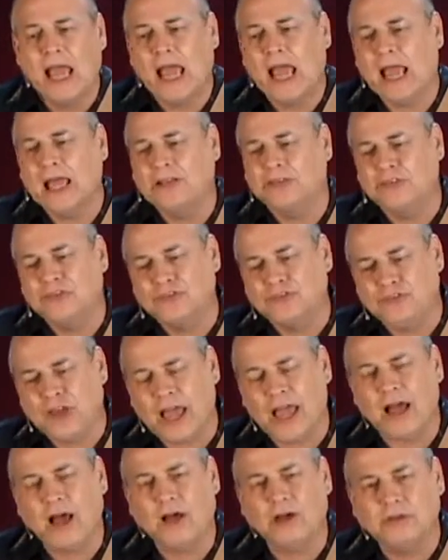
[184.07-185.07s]
And the
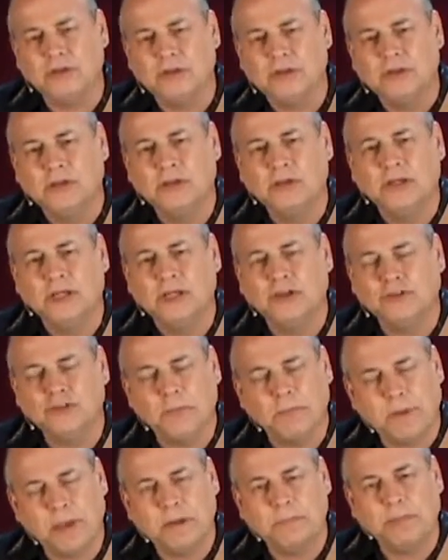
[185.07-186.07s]
sound is
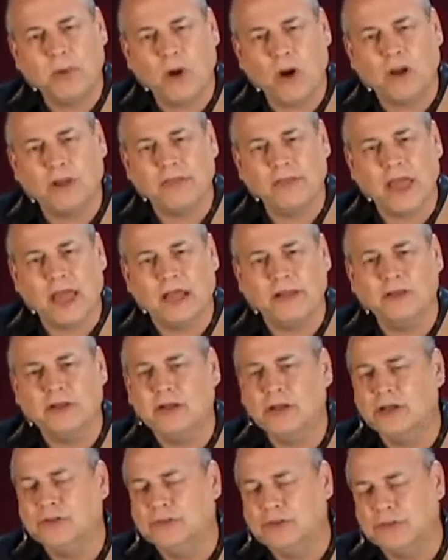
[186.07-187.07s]
a big part of that.
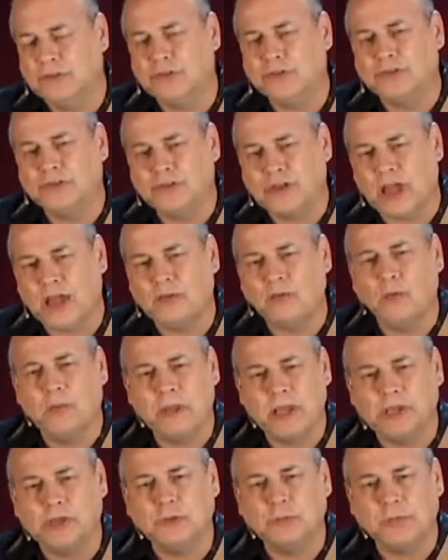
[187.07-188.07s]
A different sound will
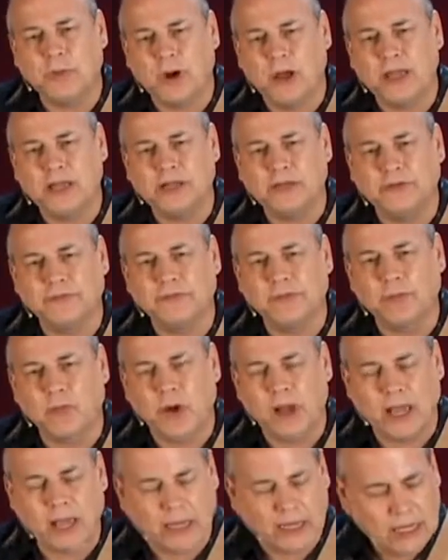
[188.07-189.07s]
make you play a different
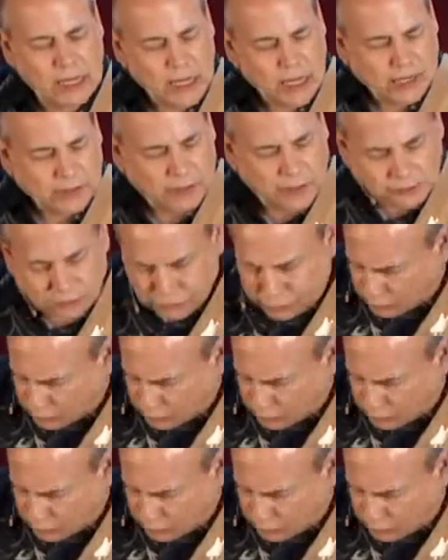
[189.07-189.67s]
way. These